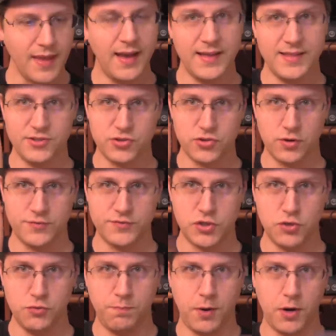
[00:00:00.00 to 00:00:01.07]
there's sort of
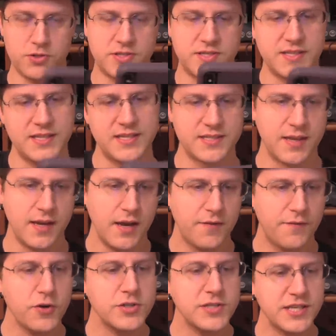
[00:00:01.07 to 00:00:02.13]
two parts to this.
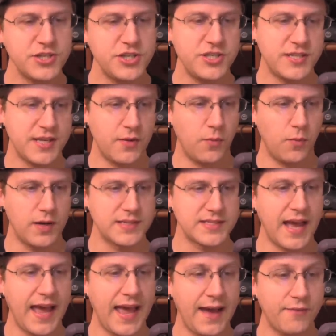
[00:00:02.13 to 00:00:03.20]
First thing she said
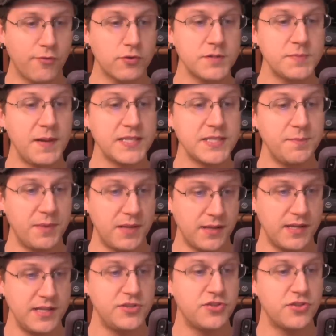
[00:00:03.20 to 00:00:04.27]
was, I have a
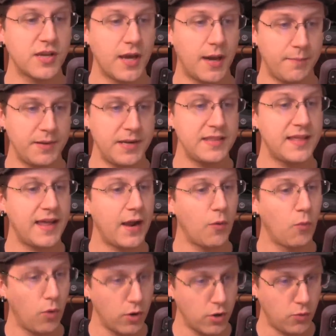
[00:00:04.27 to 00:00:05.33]
responsibility to the company that I
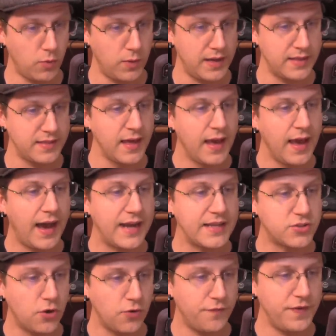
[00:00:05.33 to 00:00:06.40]
work with. I
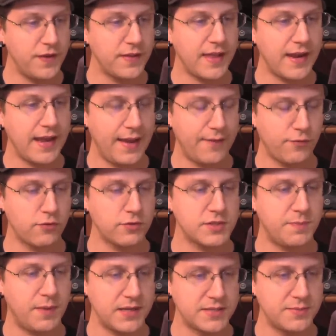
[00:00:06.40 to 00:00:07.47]
don't feel that I have a
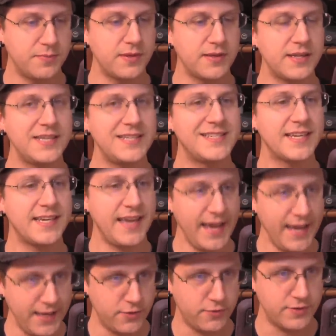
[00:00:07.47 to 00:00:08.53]
responsibility to
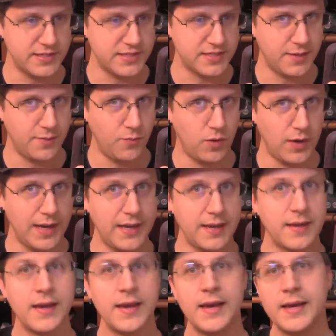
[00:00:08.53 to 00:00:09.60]
cater in some way.